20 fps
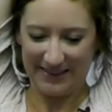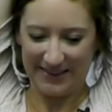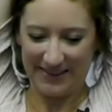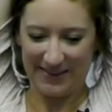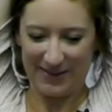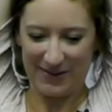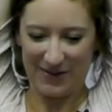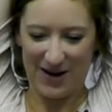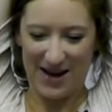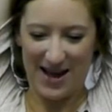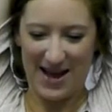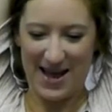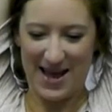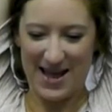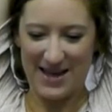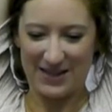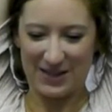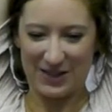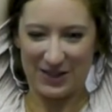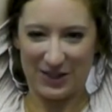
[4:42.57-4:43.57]

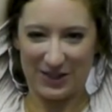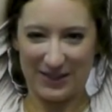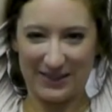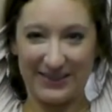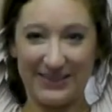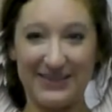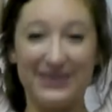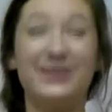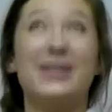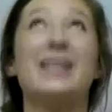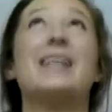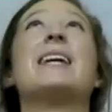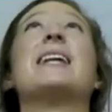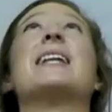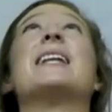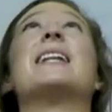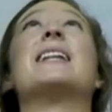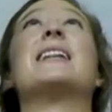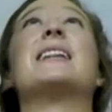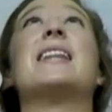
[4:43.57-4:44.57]
Stretch. We
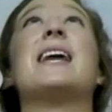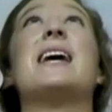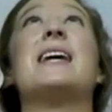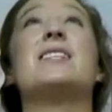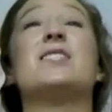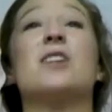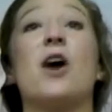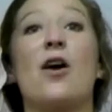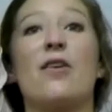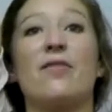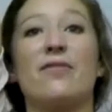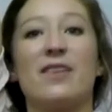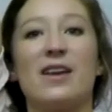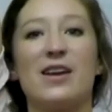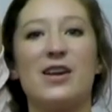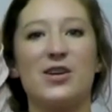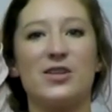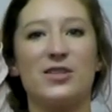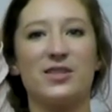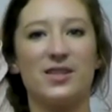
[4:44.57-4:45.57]
can lace our
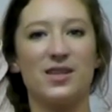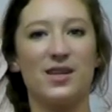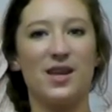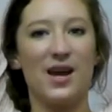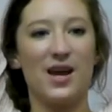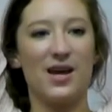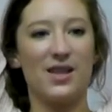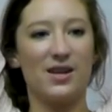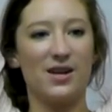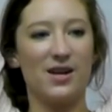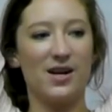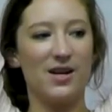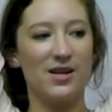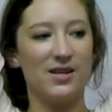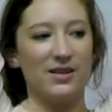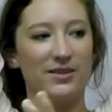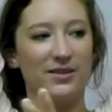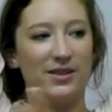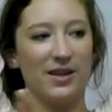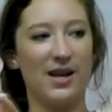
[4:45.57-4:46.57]
fingers
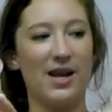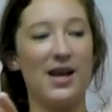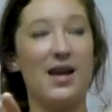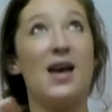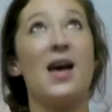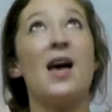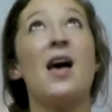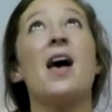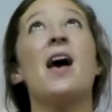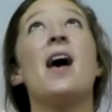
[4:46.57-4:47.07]
together, right?